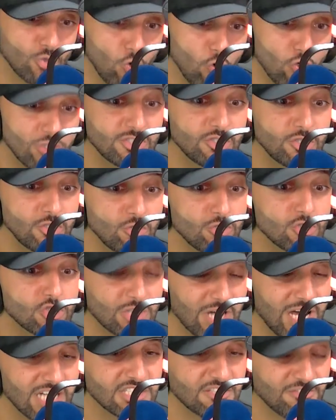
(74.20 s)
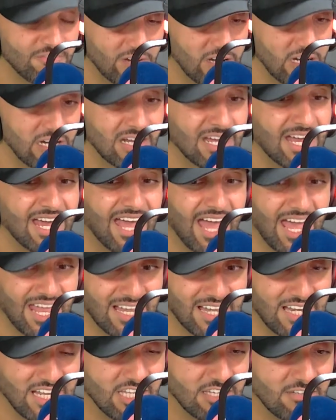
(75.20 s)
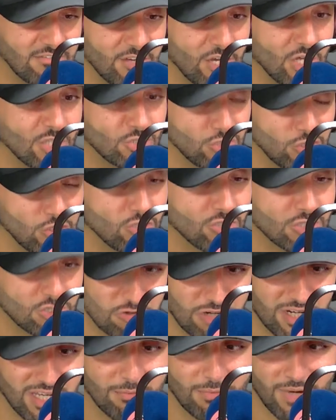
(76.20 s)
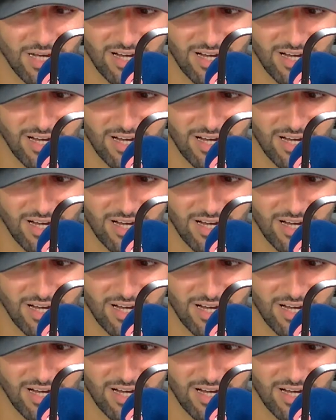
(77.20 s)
or do you transfer and leave to your dream